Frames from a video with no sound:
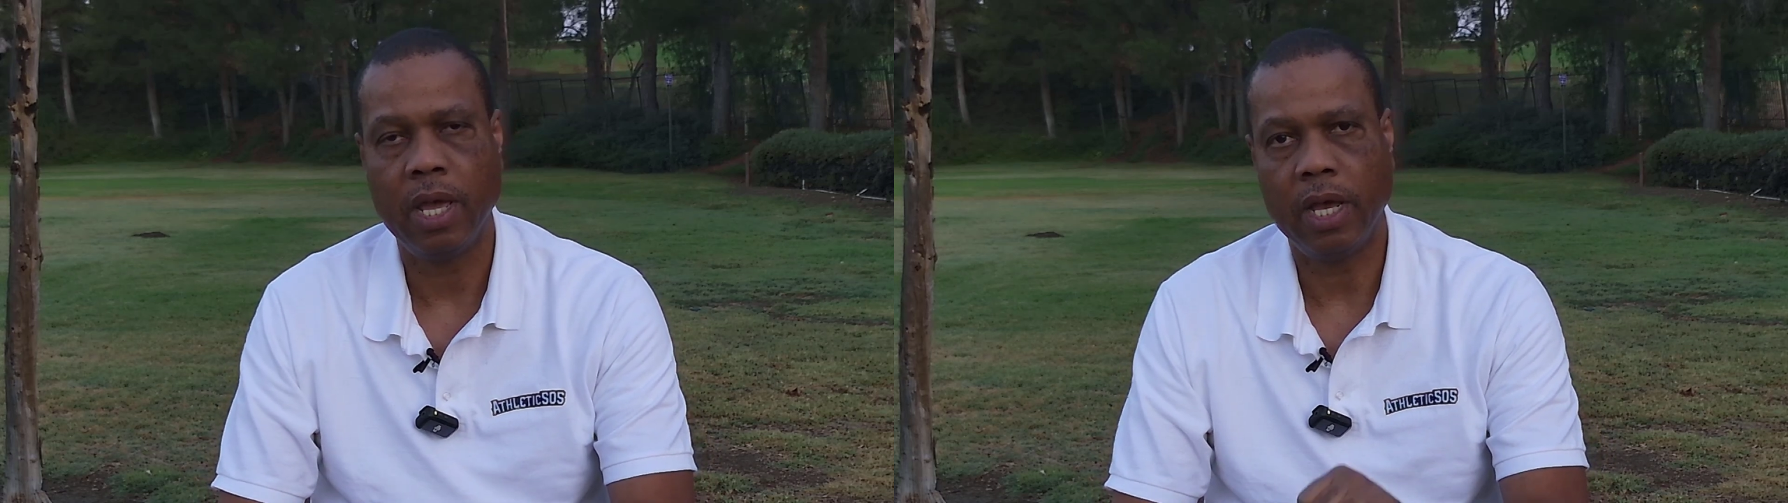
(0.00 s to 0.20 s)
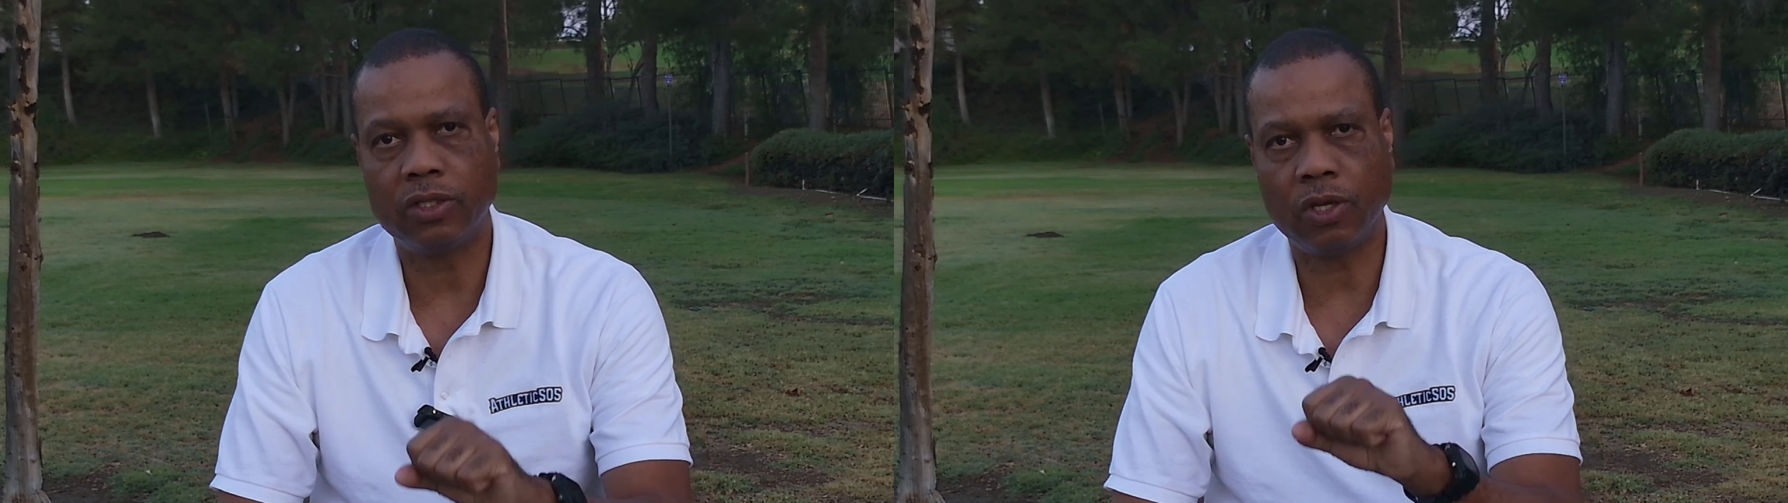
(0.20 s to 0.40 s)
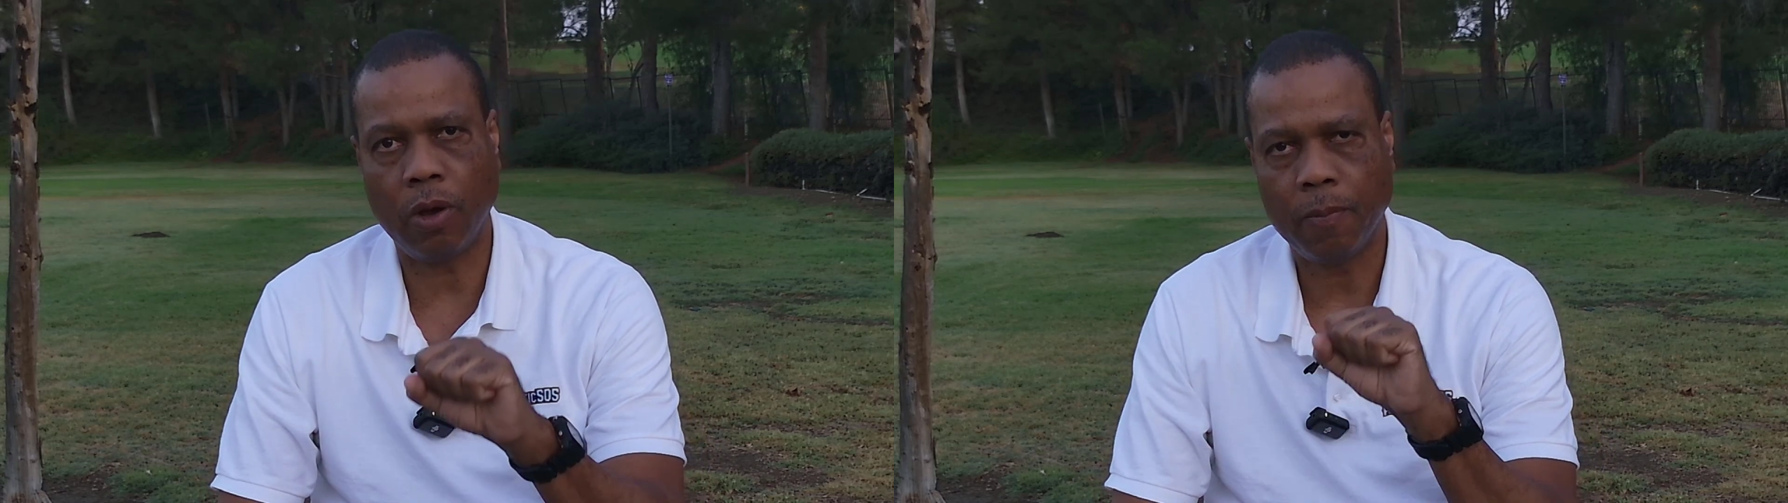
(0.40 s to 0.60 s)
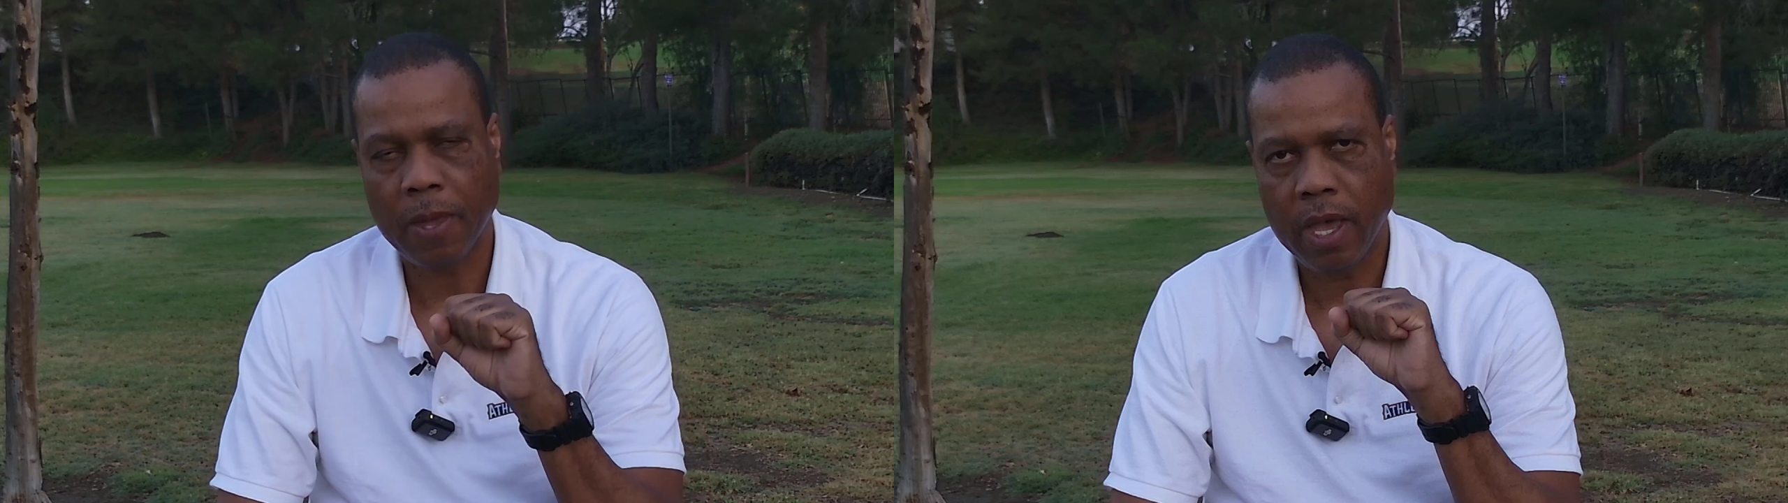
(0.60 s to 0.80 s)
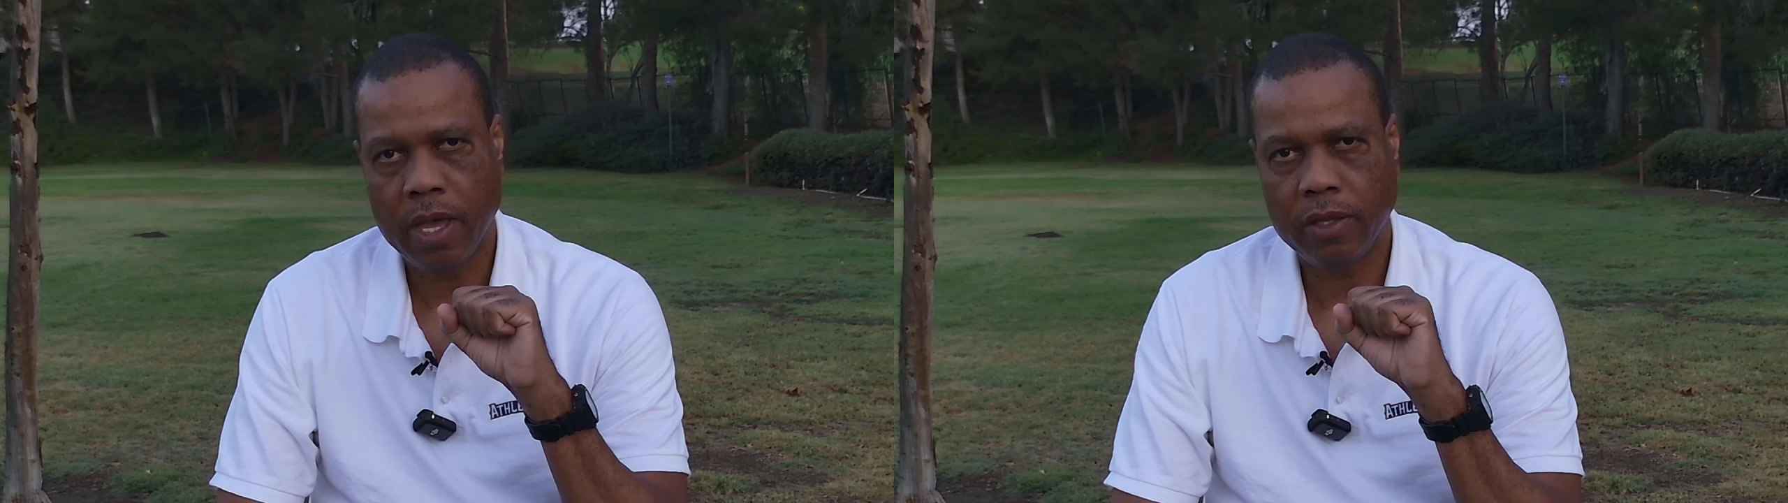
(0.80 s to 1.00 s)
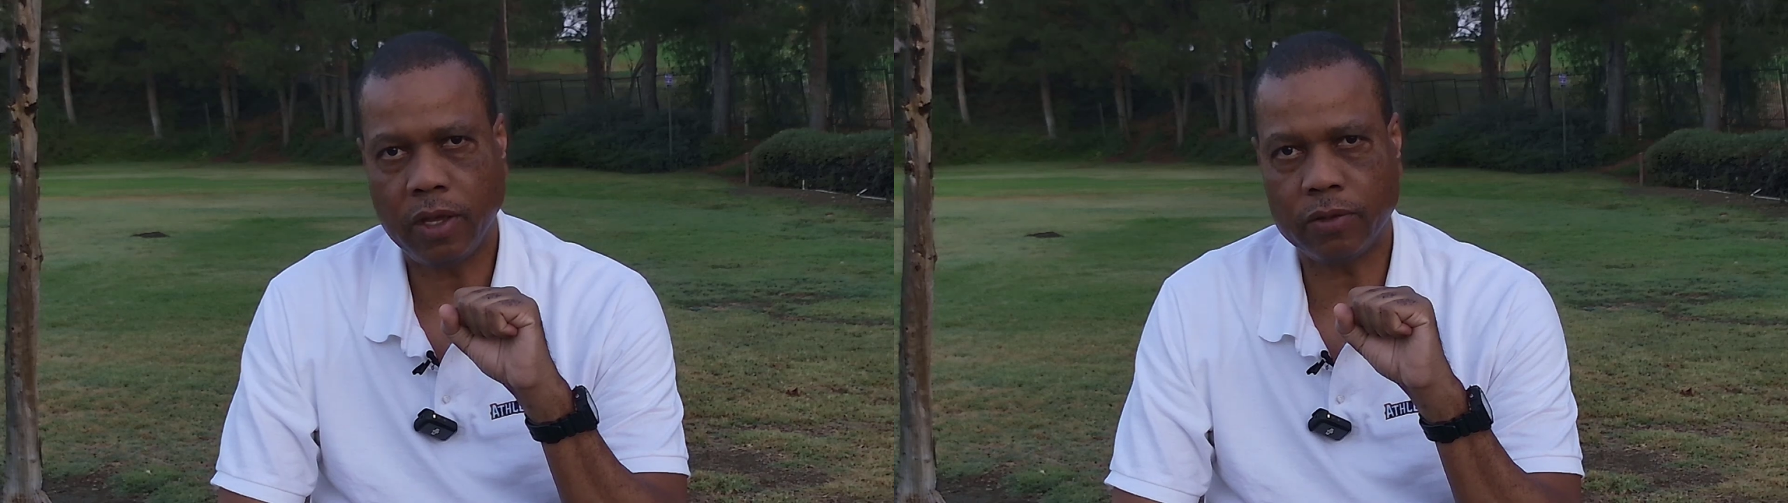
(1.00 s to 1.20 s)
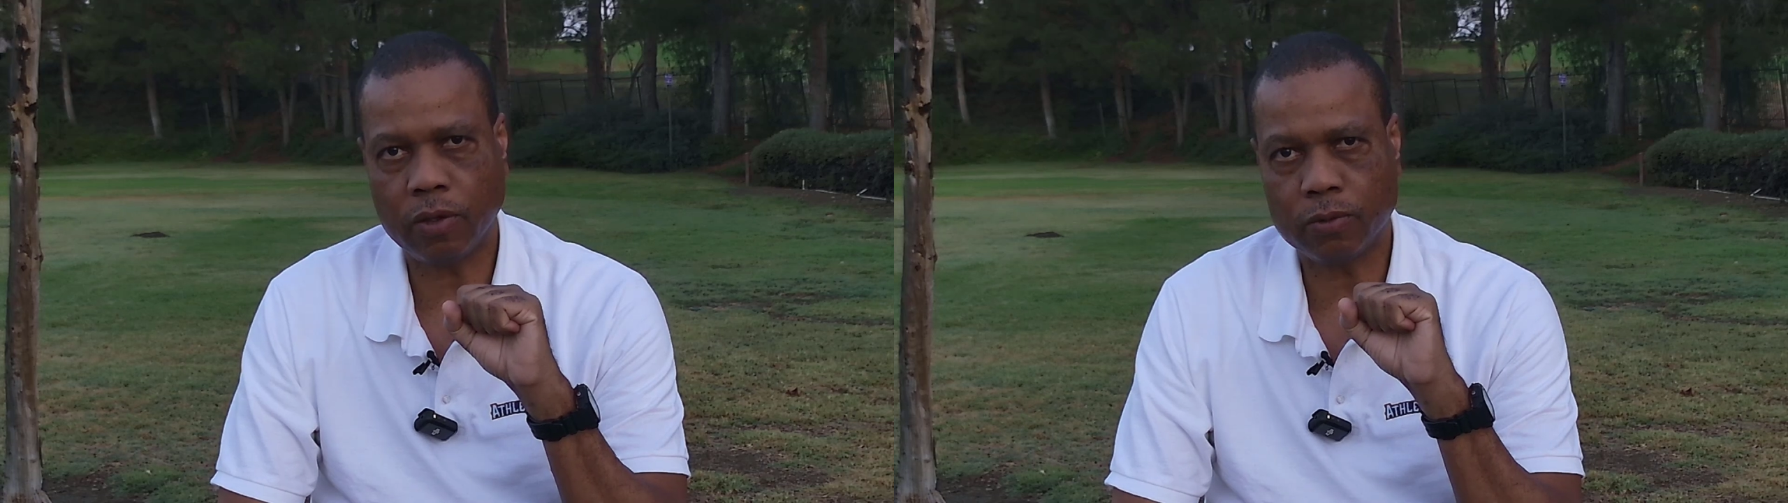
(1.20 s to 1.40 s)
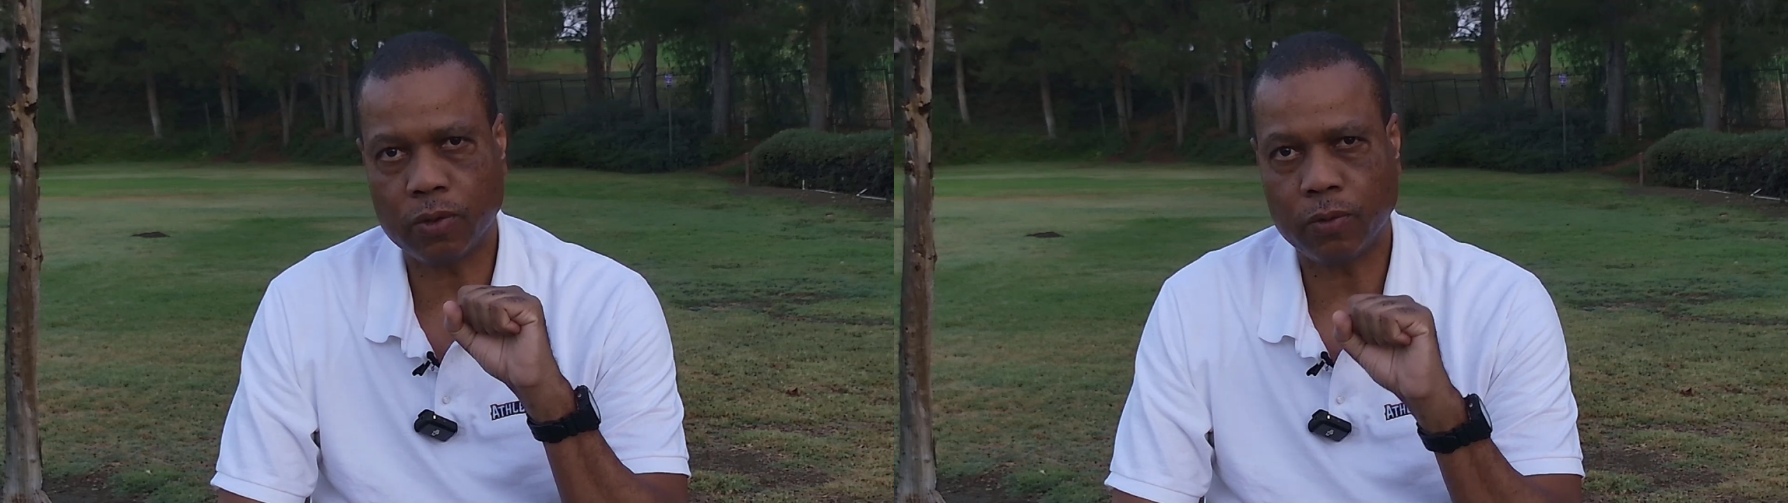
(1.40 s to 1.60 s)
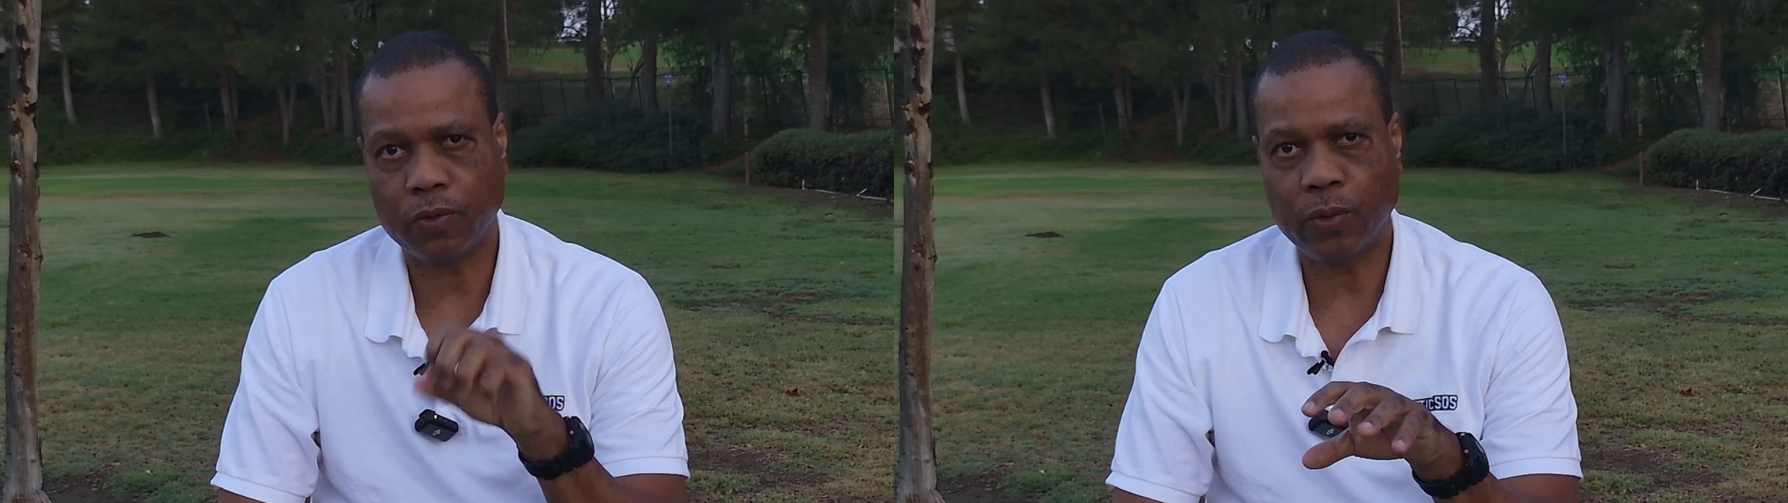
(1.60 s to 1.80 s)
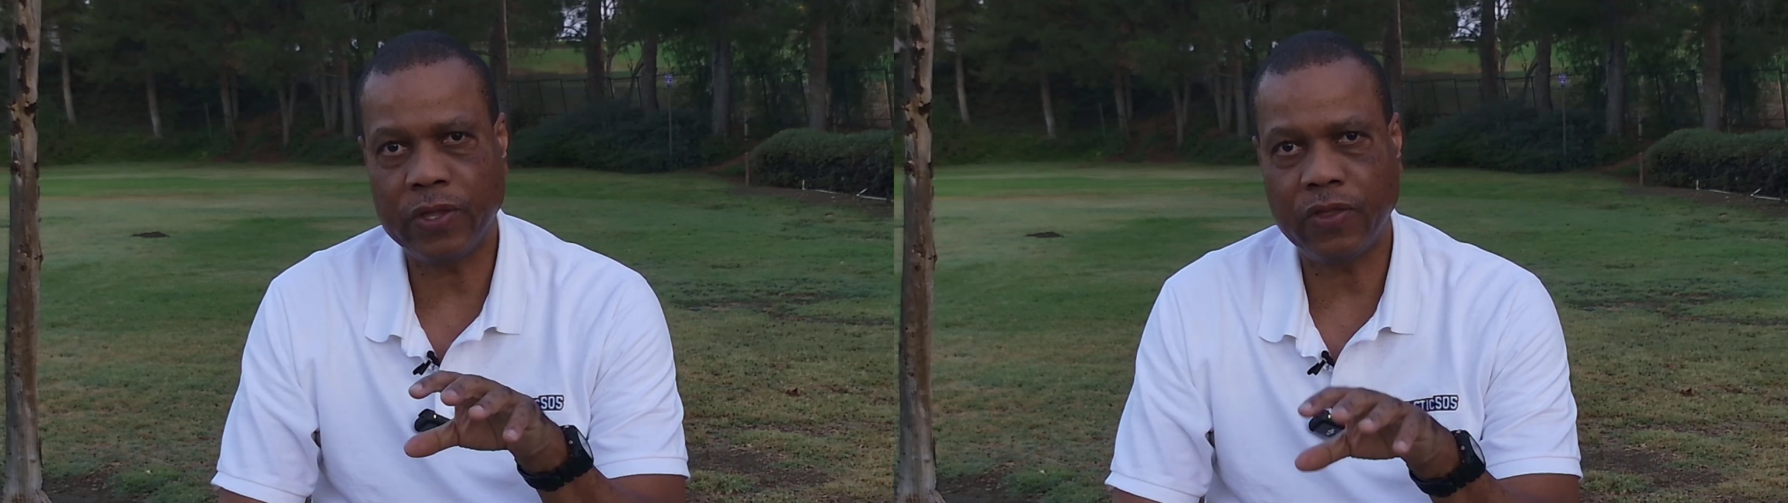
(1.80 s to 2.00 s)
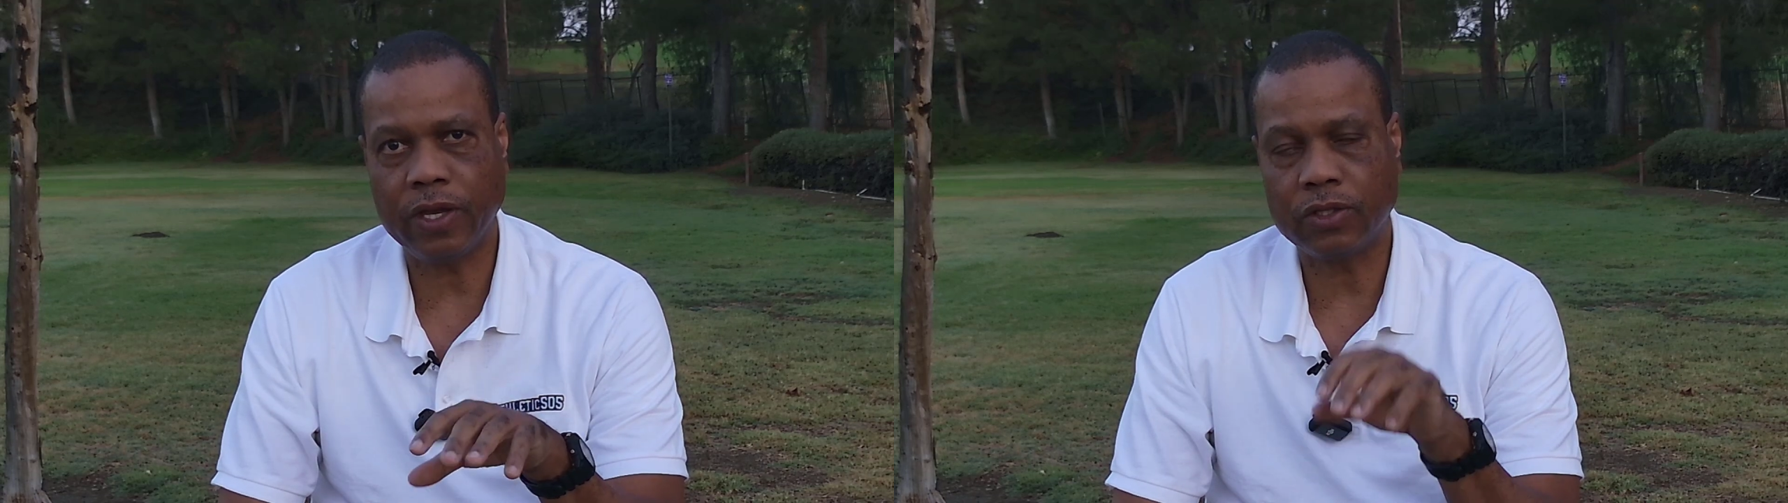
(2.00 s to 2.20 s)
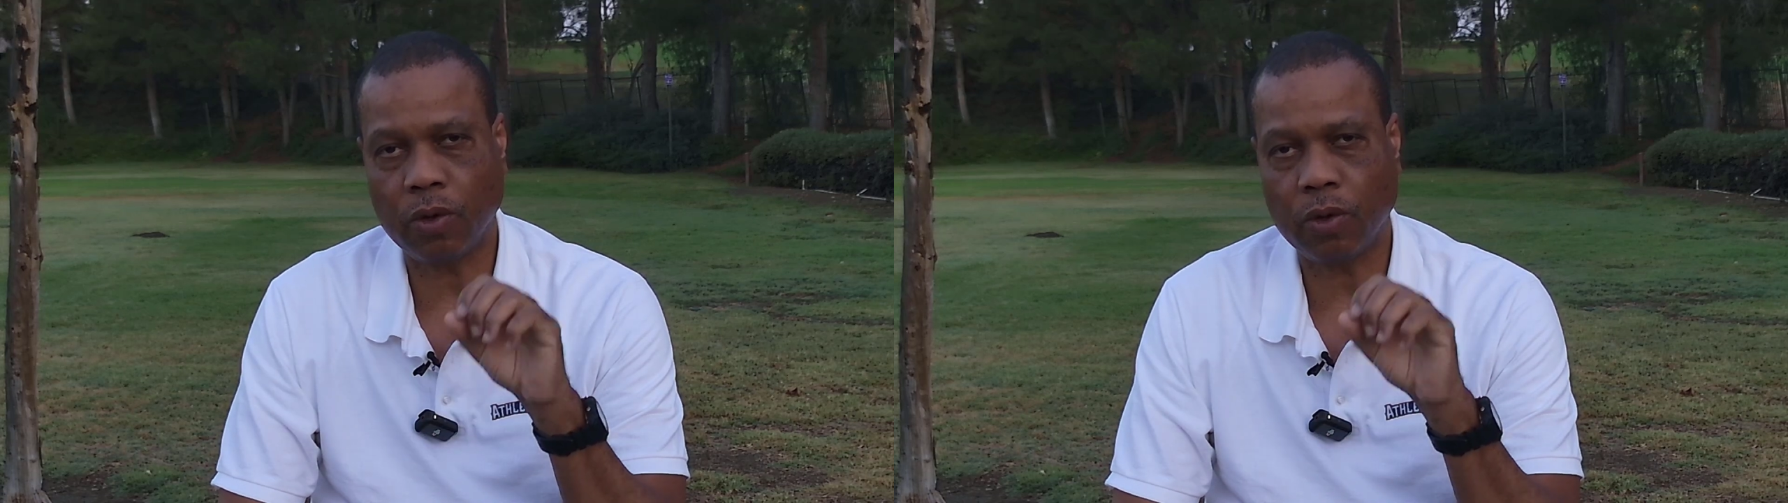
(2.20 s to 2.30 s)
And so those are three things.